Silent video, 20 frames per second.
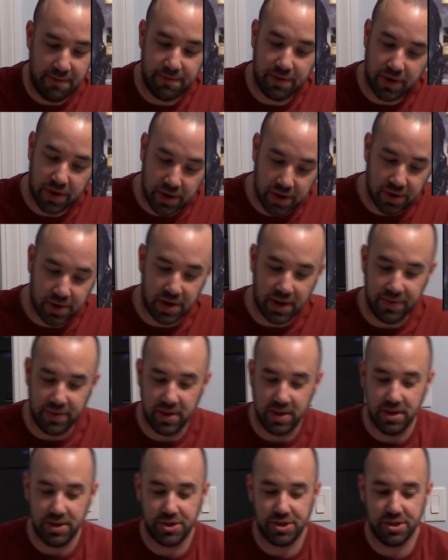very good on the
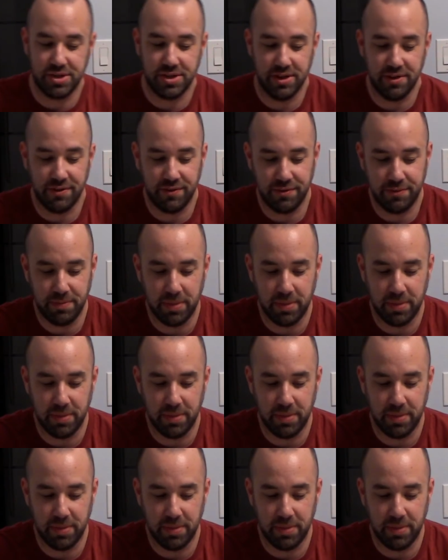initiative,